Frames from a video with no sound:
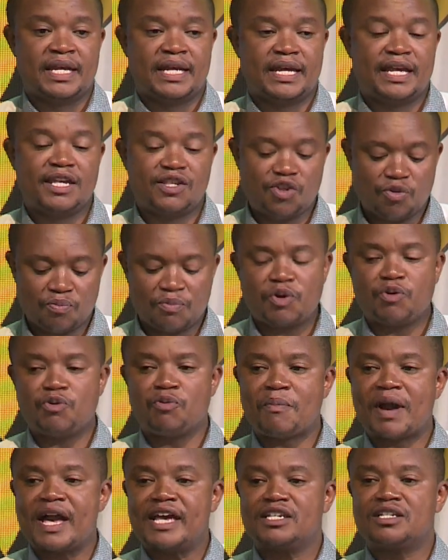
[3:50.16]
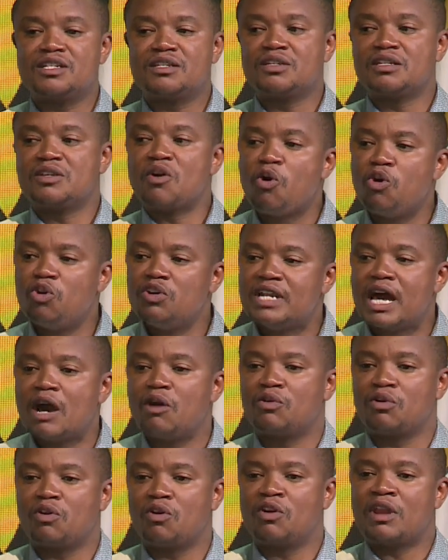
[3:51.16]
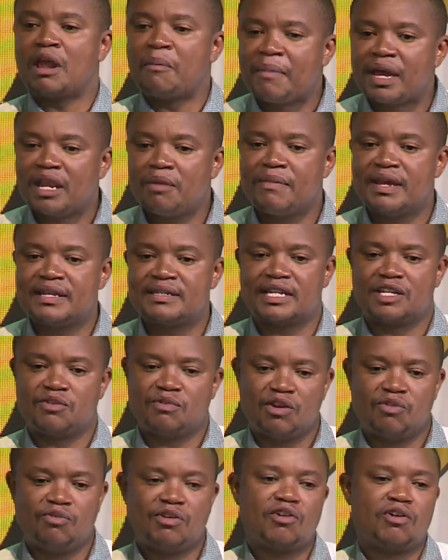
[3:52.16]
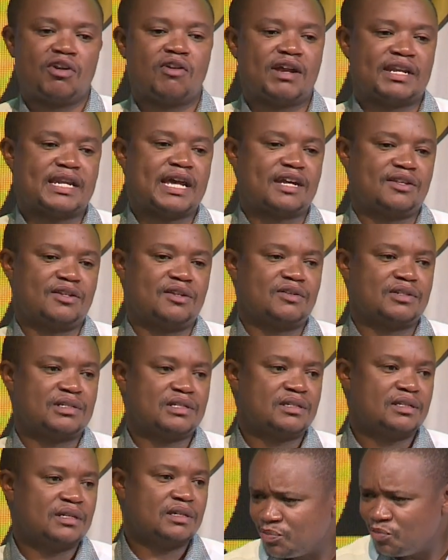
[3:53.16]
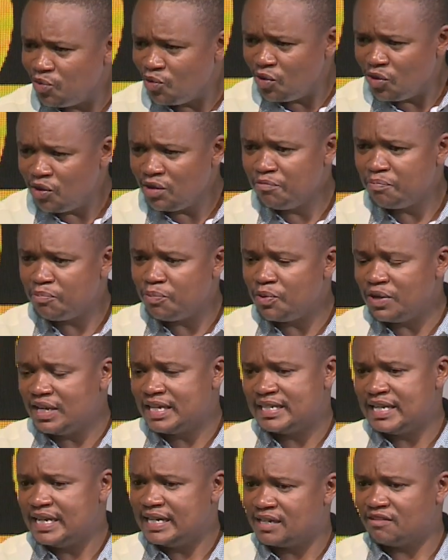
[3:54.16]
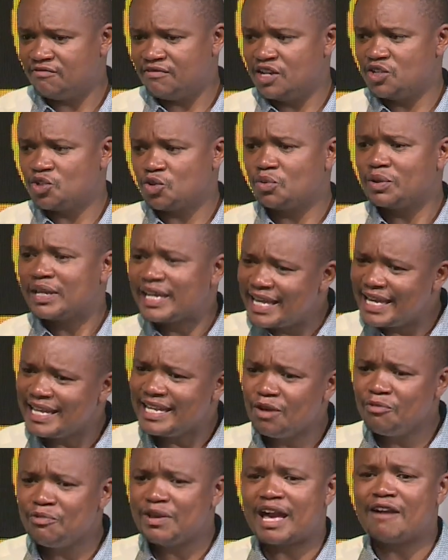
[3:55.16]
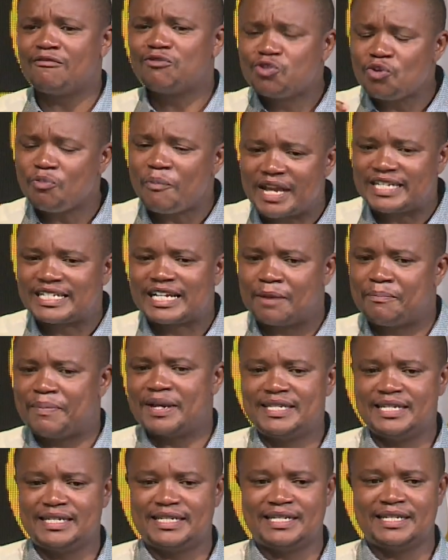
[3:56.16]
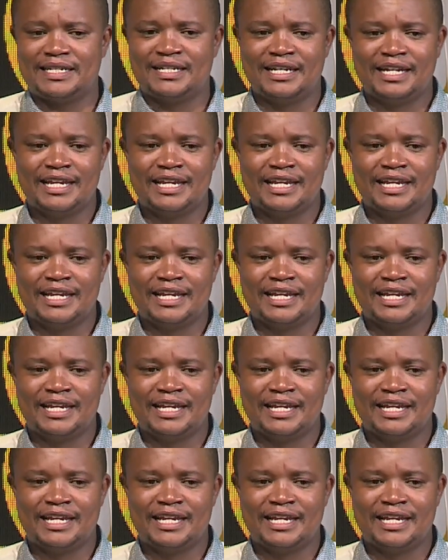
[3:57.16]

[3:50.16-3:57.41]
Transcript: is we must hold down on amendments that we are doing on our tax laws. On policy intervention, Kenya, we have so much capacity.